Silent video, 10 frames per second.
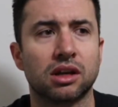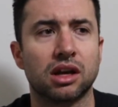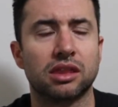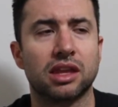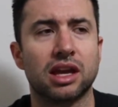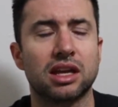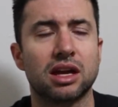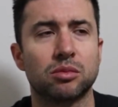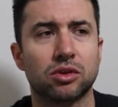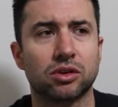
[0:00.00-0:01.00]
And they
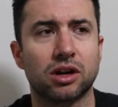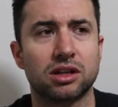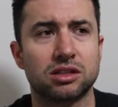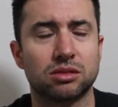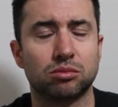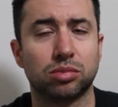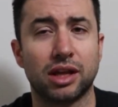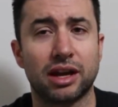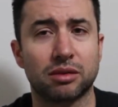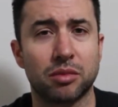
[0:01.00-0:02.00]
come across some
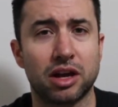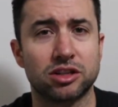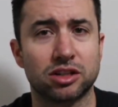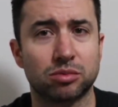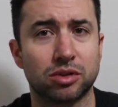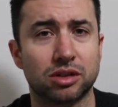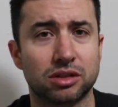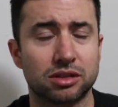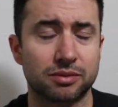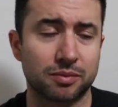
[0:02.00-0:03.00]
black magic
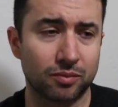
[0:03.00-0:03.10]
books.